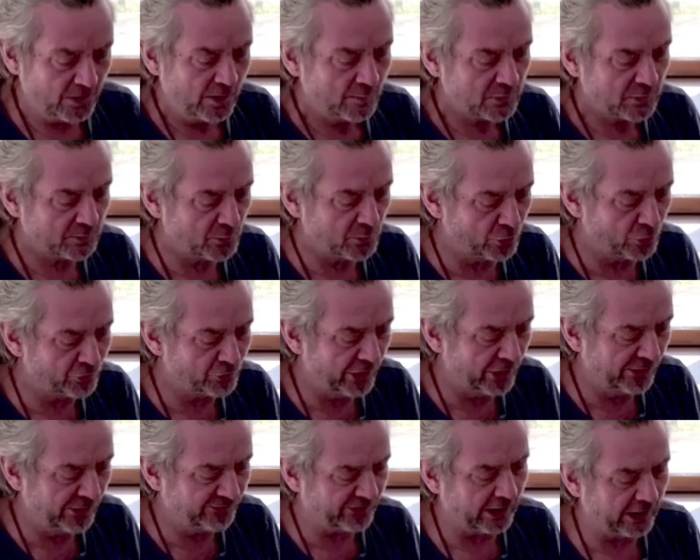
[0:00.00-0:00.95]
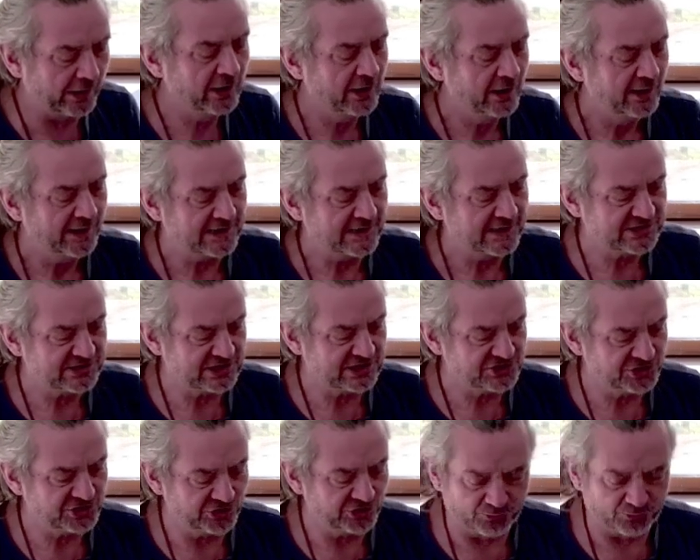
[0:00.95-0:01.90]
But moreover, it's
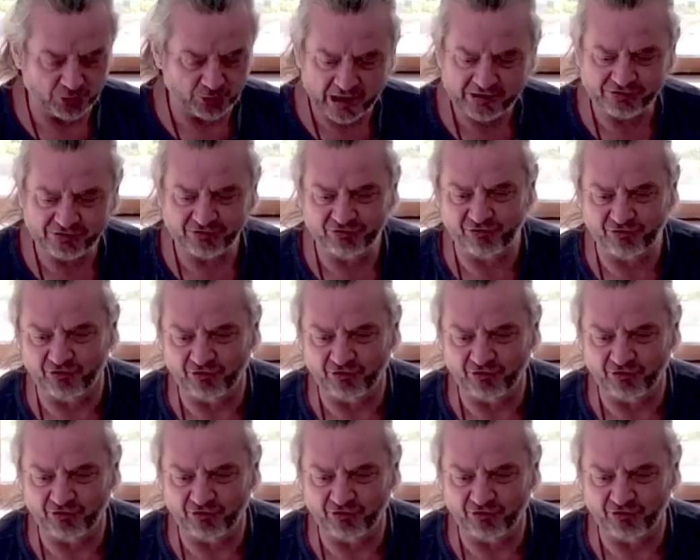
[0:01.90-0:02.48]
teaching your breath